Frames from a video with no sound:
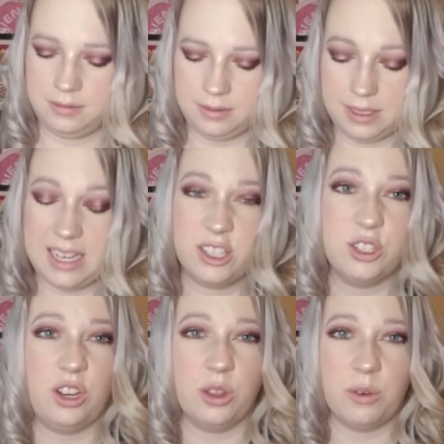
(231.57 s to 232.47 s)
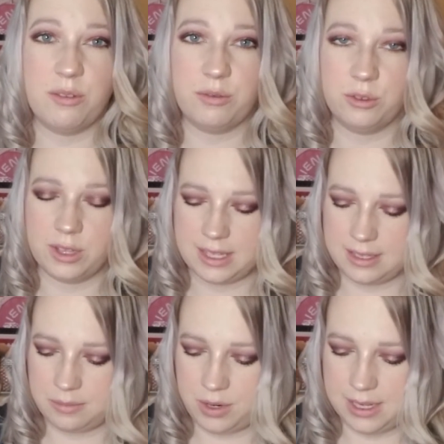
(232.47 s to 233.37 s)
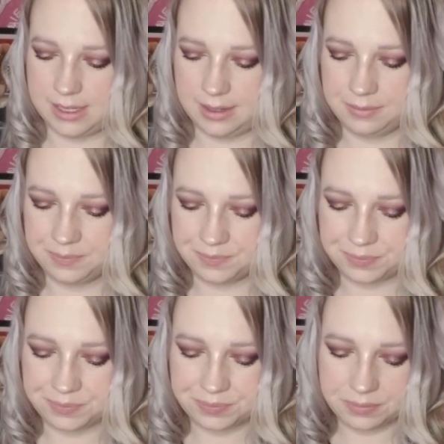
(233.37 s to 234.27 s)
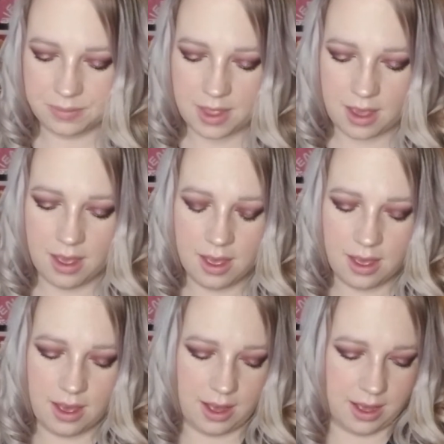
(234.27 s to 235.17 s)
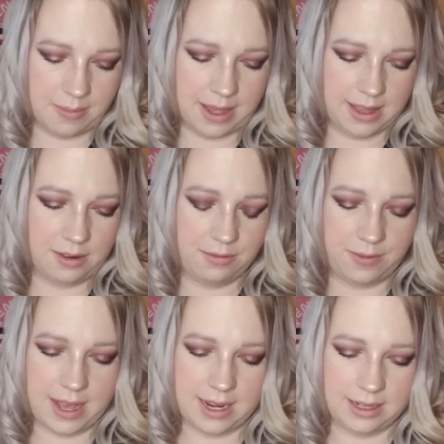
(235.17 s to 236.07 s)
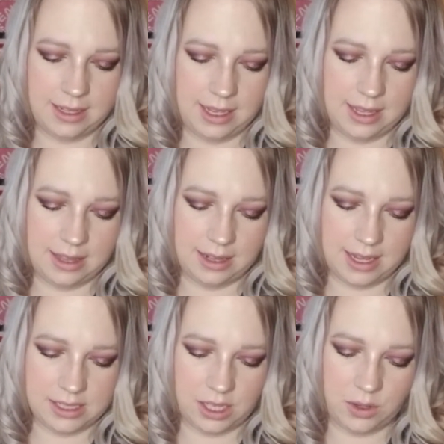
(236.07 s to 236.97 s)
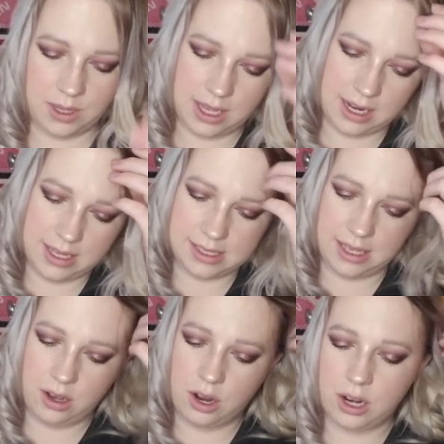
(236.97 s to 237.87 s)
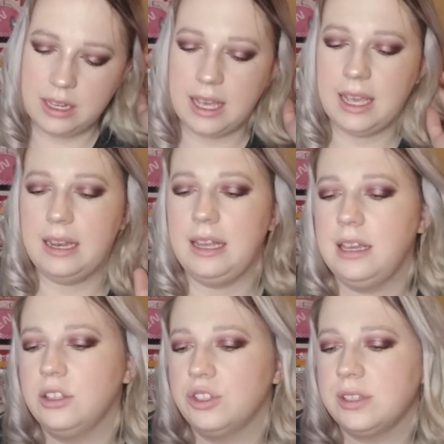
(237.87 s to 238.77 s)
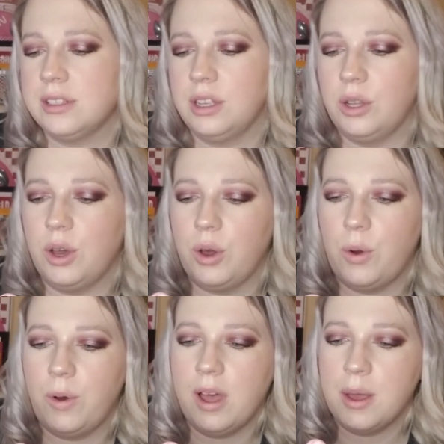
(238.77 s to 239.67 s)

It's actually all the way full. That's surprising. And then finally, the last thing you get is the Hard Candy Just Glow